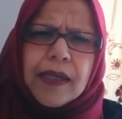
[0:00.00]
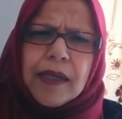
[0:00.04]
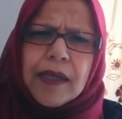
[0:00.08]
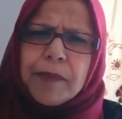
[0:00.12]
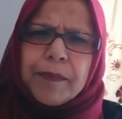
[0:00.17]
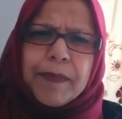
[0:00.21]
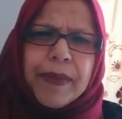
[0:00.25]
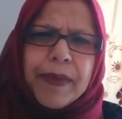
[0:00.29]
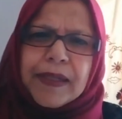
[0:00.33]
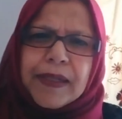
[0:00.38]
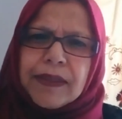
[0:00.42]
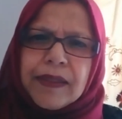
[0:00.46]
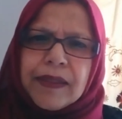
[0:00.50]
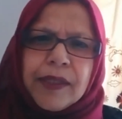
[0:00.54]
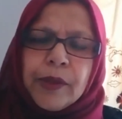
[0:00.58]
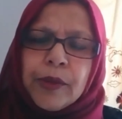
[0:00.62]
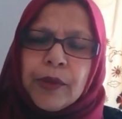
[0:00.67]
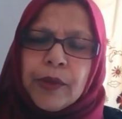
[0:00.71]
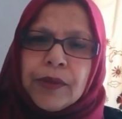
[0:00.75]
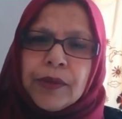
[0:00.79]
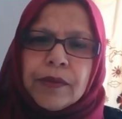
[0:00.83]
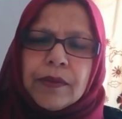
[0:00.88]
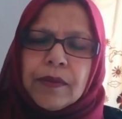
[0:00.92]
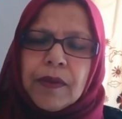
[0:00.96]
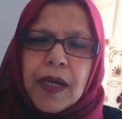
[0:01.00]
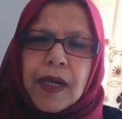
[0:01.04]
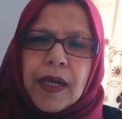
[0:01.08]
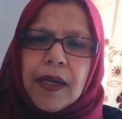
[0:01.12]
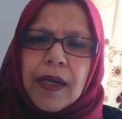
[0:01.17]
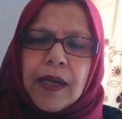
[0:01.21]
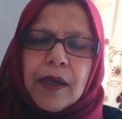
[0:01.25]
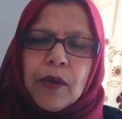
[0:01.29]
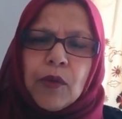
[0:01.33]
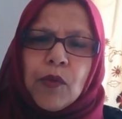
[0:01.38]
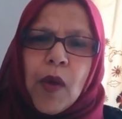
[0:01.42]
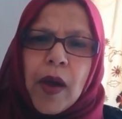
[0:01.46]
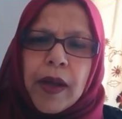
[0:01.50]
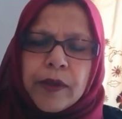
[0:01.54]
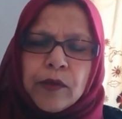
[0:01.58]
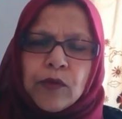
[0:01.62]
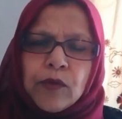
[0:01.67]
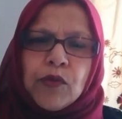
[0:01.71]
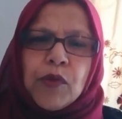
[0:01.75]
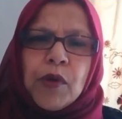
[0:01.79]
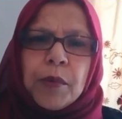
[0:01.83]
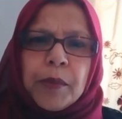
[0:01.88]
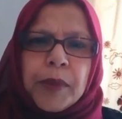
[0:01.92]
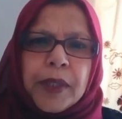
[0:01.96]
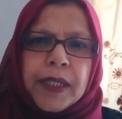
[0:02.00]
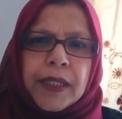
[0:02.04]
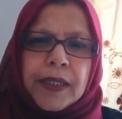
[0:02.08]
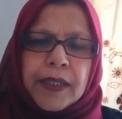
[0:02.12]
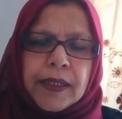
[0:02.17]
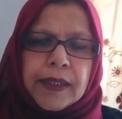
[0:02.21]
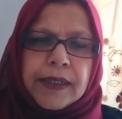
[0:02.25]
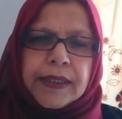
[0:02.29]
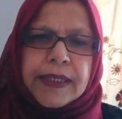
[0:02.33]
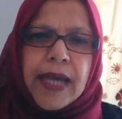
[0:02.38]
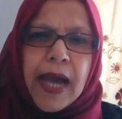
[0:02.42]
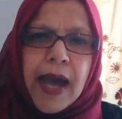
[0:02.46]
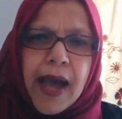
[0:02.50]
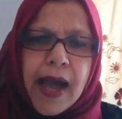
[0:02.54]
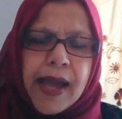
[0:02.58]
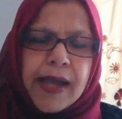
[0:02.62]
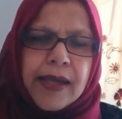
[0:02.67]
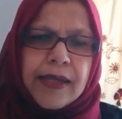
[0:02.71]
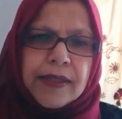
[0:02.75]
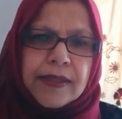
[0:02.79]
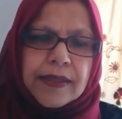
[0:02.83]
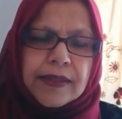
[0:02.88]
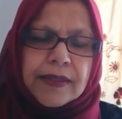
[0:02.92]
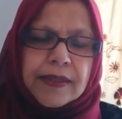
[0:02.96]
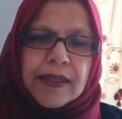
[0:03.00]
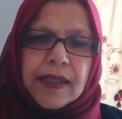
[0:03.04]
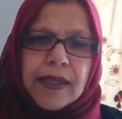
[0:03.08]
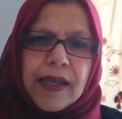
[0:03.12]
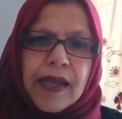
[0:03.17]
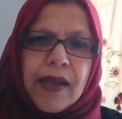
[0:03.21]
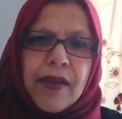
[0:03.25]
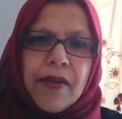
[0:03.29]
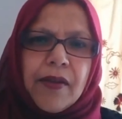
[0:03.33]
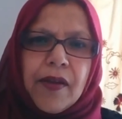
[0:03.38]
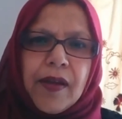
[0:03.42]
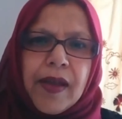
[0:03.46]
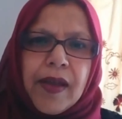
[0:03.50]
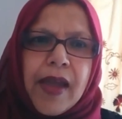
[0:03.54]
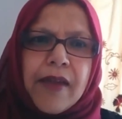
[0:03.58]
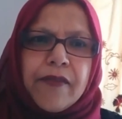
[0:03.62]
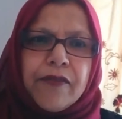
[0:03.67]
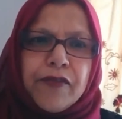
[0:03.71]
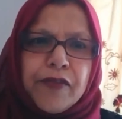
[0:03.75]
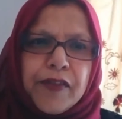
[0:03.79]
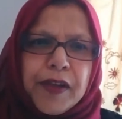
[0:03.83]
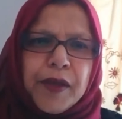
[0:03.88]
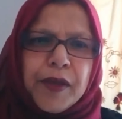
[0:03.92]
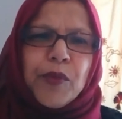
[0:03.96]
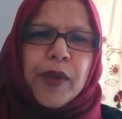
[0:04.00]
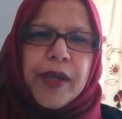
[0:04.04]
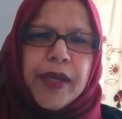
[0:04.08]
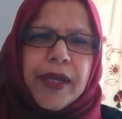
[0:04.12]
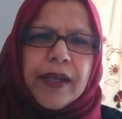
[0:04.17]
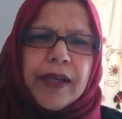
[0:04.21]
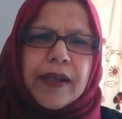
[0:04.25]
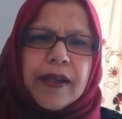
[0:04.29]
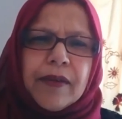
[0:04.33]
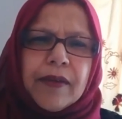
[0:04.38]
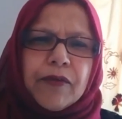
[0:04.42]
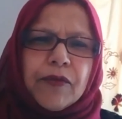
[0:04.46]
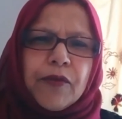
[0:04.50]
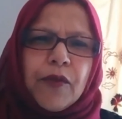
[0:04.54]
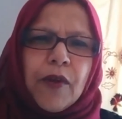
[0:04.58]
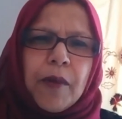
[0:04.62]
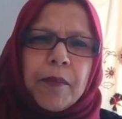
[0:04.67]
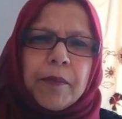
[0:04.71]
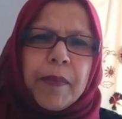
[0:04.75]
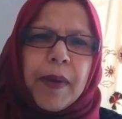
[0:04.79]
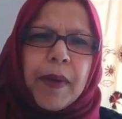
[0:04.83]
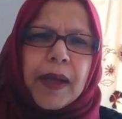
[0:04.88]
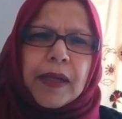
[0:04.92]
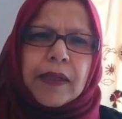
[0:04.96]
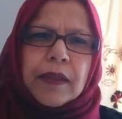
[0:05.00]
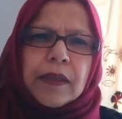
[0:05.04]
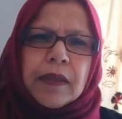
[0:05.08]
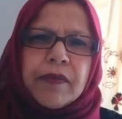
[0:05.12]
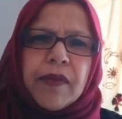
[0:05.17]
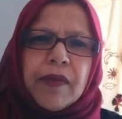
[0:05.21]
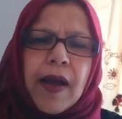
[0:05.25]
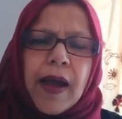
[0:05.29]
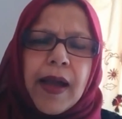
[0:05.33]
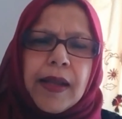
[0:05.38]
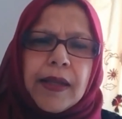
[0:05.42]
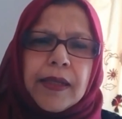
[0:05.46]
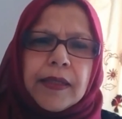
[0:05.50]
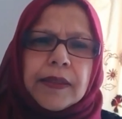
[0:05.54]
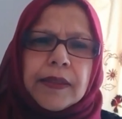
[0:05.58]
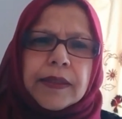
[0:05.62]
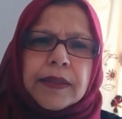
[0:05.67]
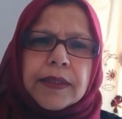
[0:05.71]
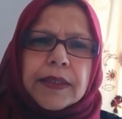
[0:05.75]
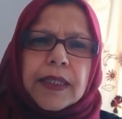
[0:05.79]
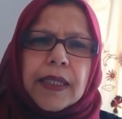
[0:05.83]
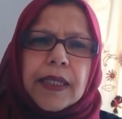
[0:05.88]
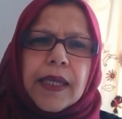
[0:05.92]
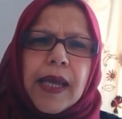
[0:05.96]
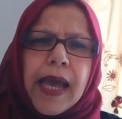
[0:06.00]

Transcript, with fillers: But you know, uh, one woman dies a- every week from partner violence,